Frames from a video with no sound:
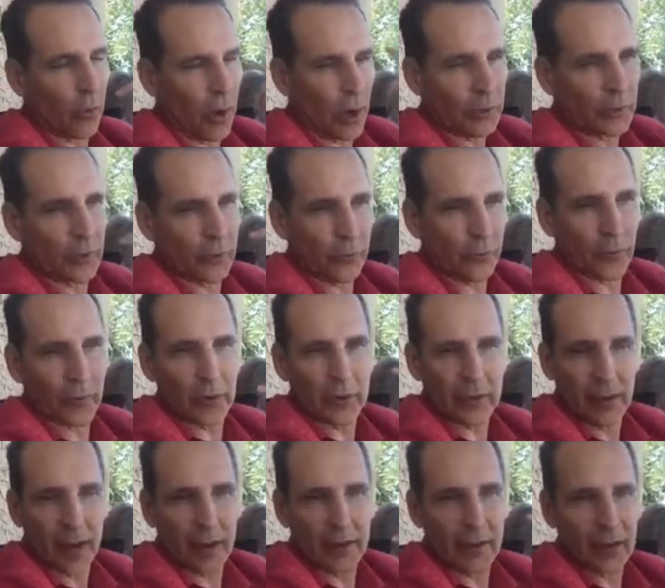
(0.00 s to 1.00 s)
Watch it for the
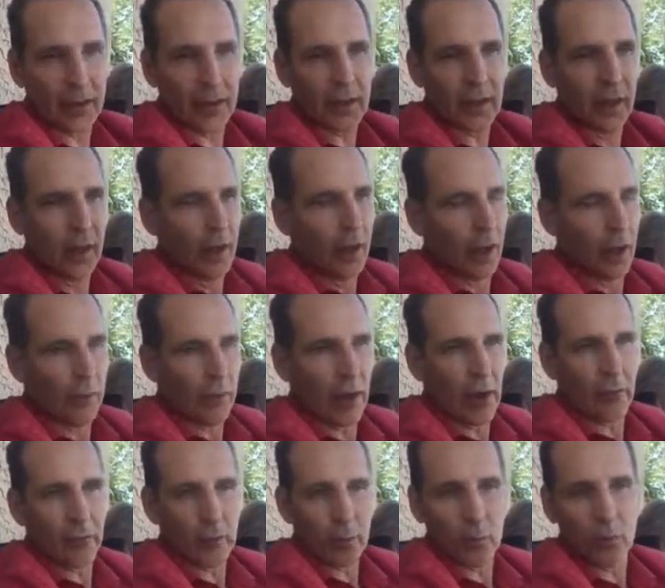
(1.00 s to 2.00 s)
technique of
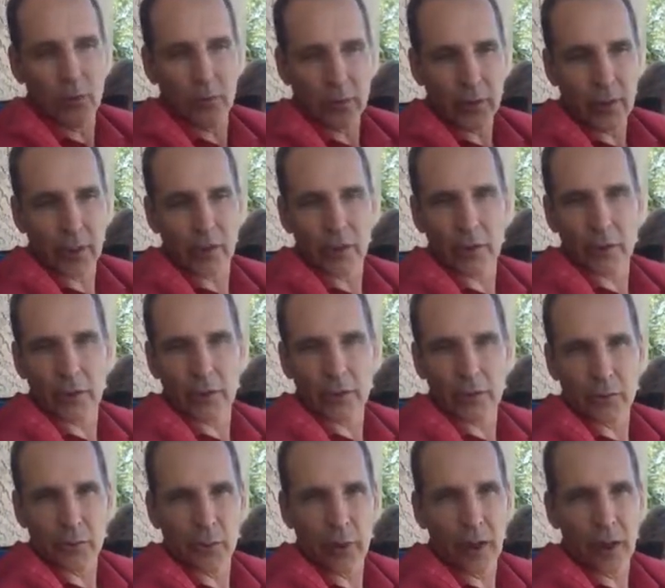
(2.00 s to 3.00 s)
how they're moving
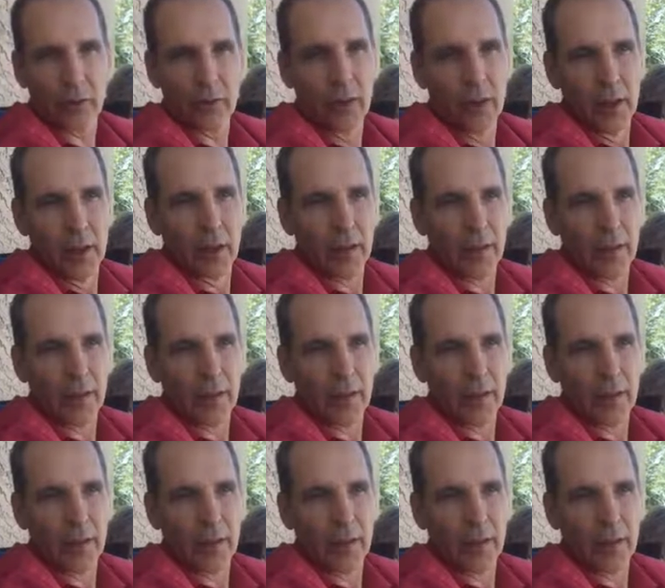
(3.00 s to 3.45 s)
characters around.